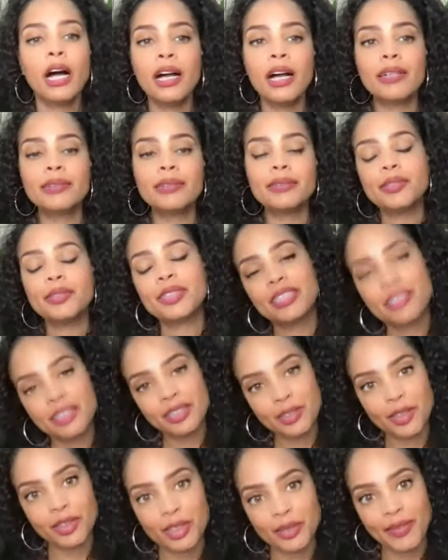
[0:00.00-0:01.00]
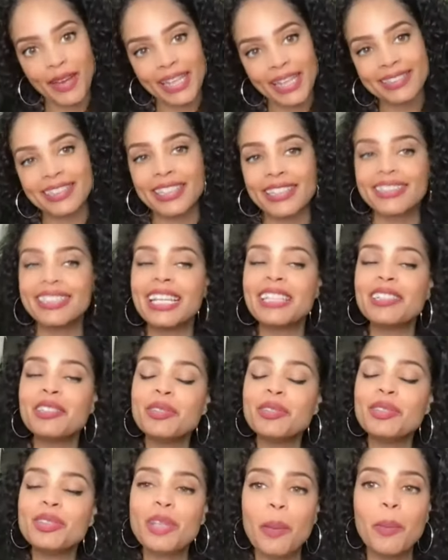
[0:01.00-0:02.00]
you said she took the vaccine. Thank you
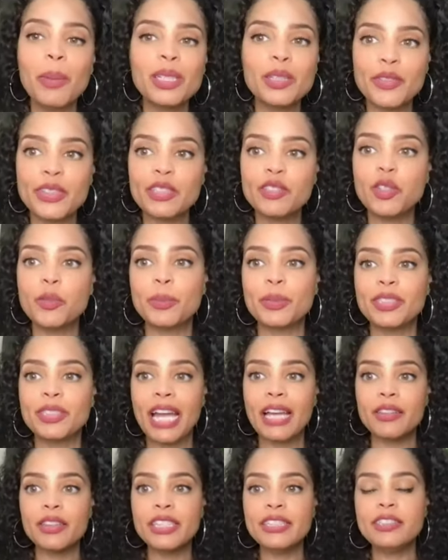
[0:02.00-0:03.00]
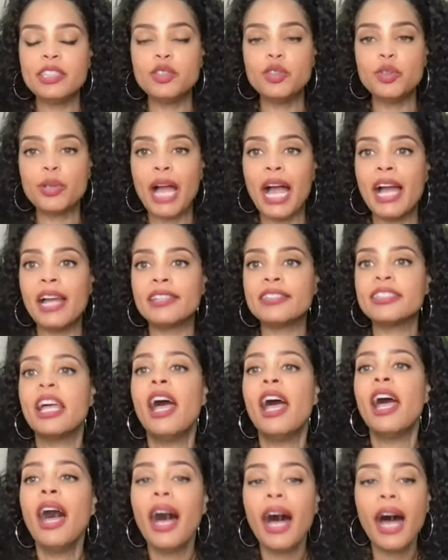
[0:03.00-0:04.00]
so much for the super chat. Listen, you guys,
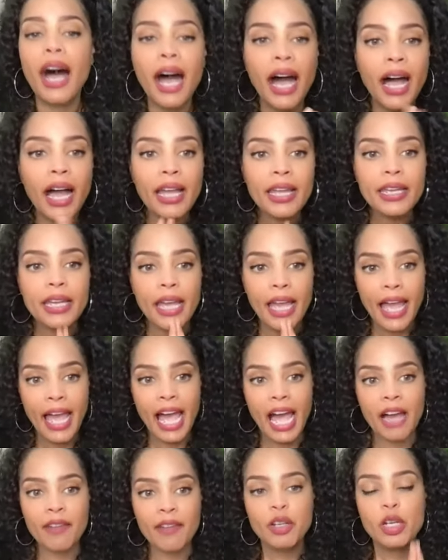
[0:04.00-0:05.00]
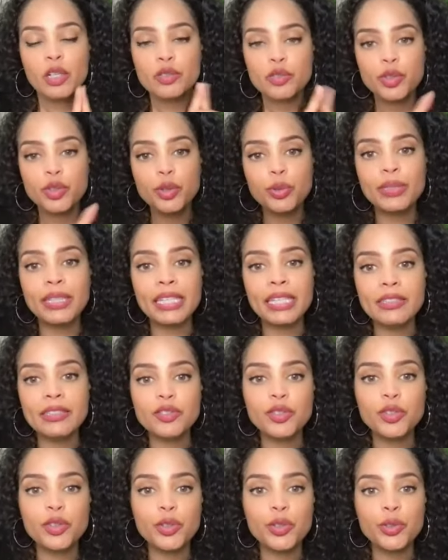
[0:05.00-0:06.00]
I have to get
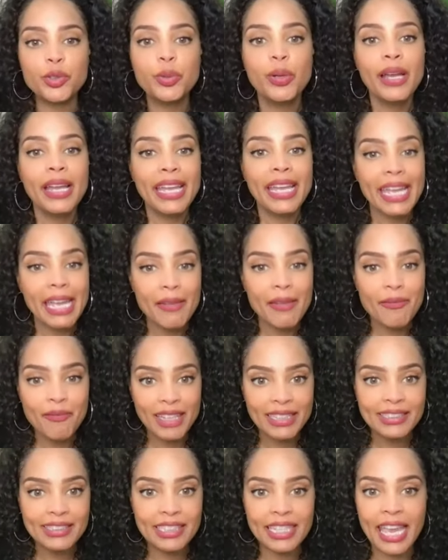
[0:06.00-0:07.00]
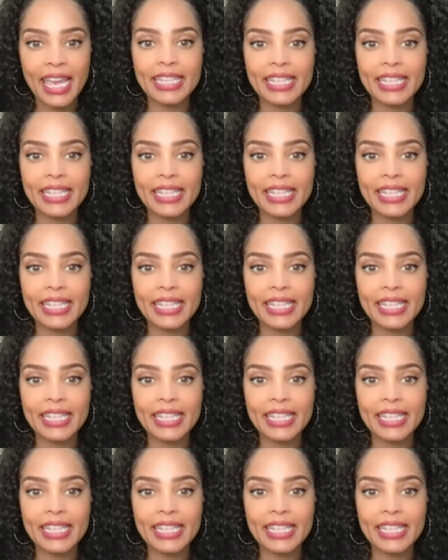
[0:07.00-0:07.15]
to investigating.